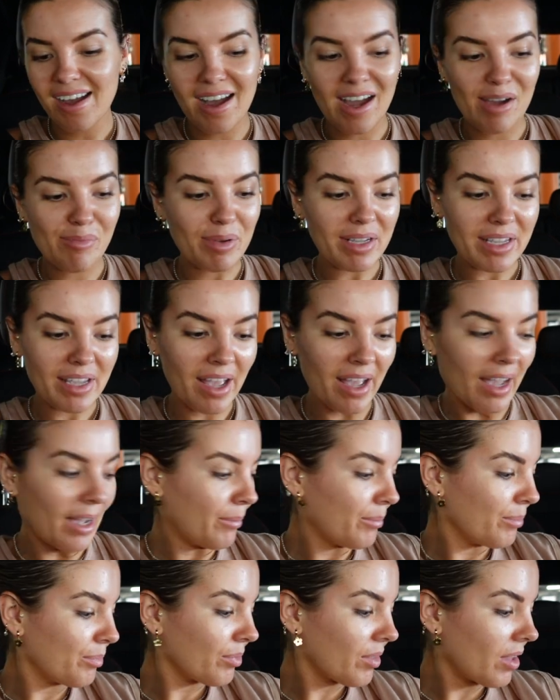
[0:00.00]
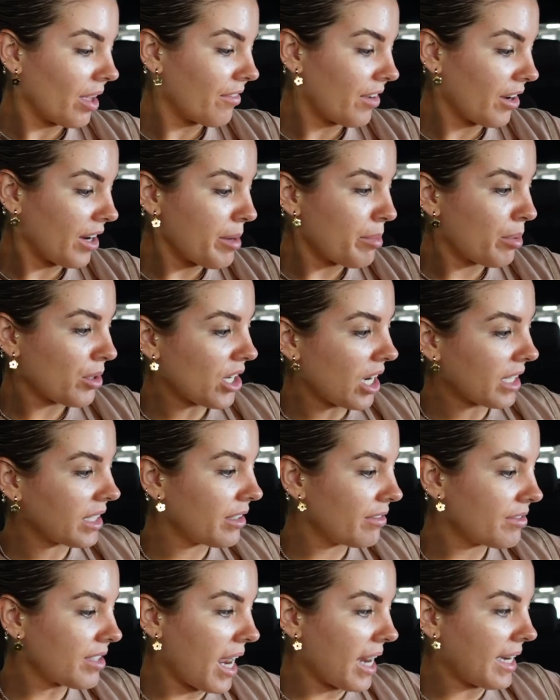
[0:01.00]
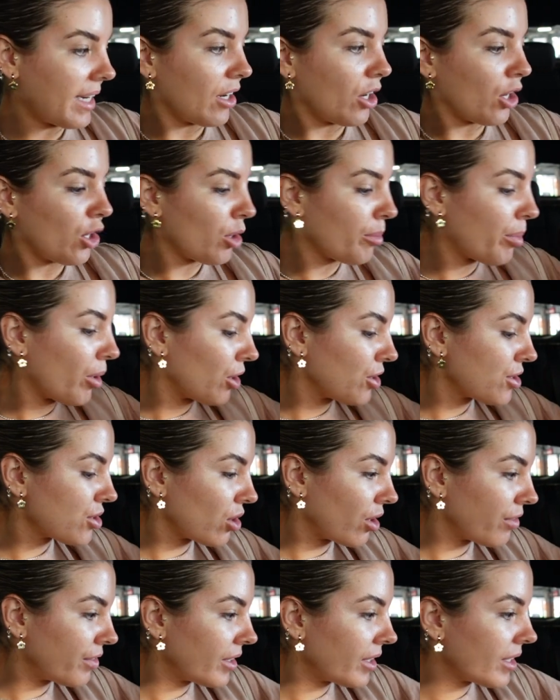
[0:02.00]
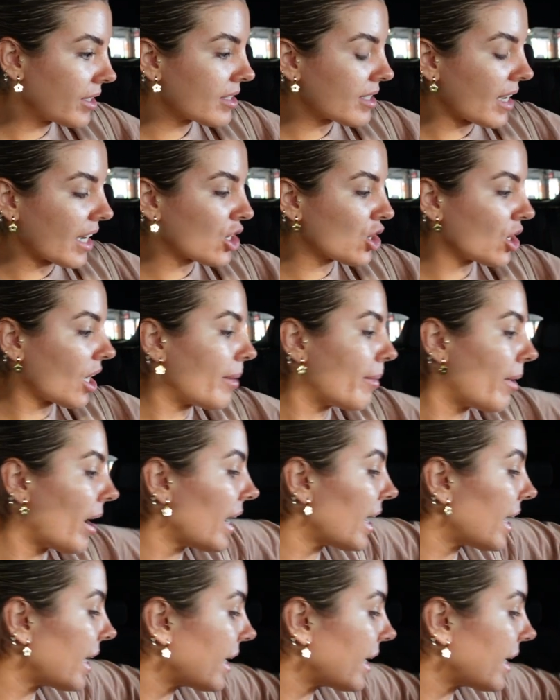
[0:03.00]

uh, but yeah very productive day. I need to go to the post office. Actually, I might